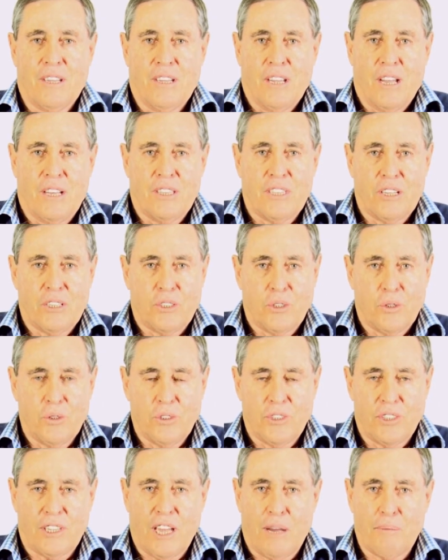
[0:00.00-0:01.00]
and they
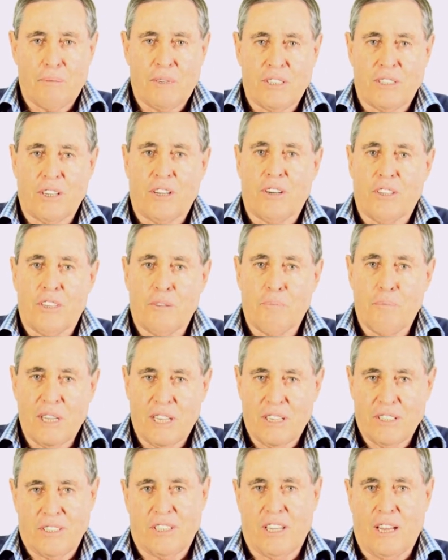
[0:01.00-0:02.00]
choose the companies that are the
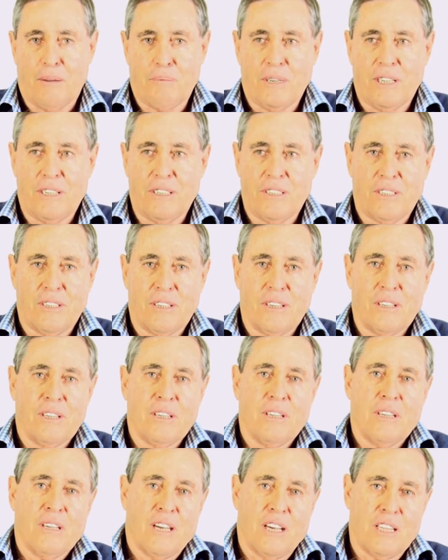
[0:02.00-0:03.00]
biggest companies
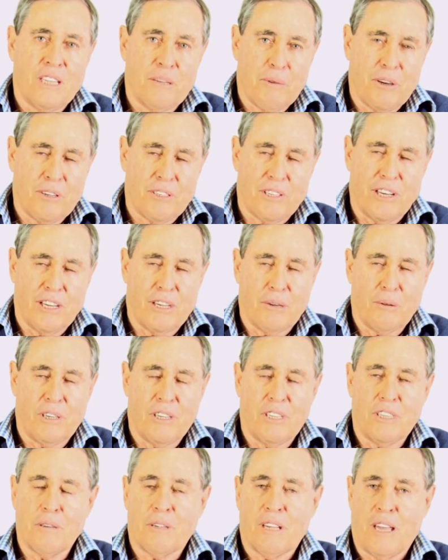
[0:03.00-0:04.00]
and the most liquid,
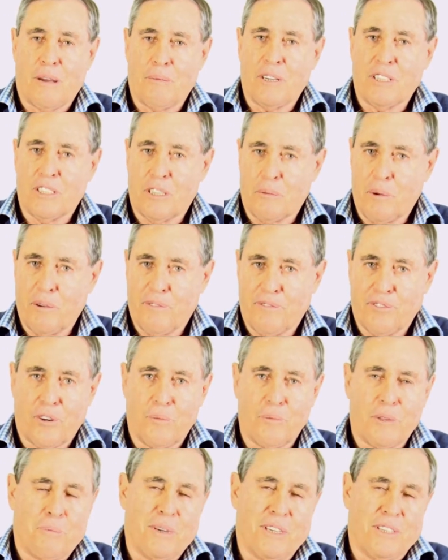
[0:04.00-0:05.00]
and the companies that
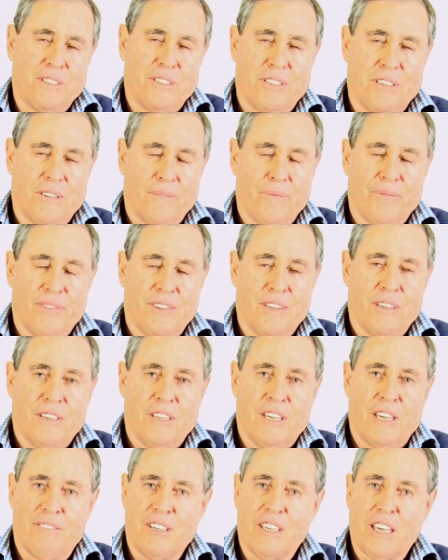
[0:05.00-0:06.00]
perform the best.
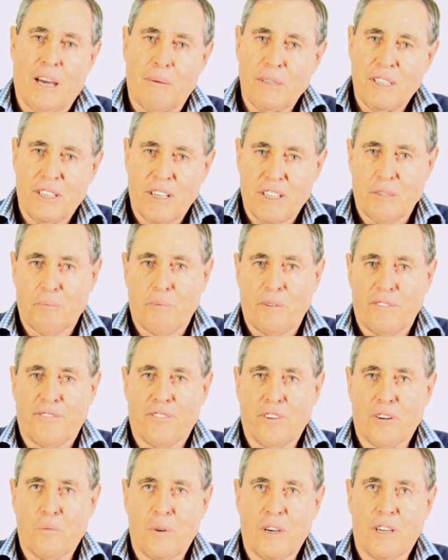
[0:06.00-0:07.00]
If a company doesn't
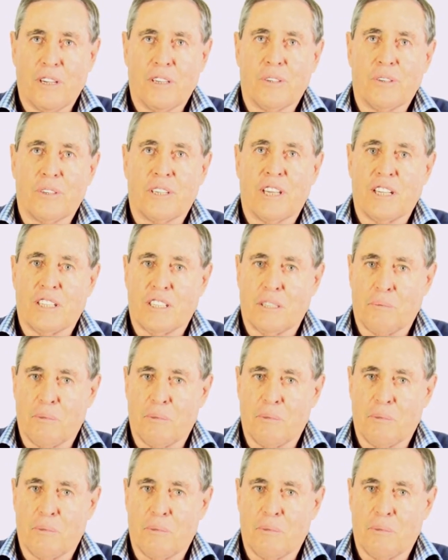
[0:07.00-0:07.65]
perform well or gets a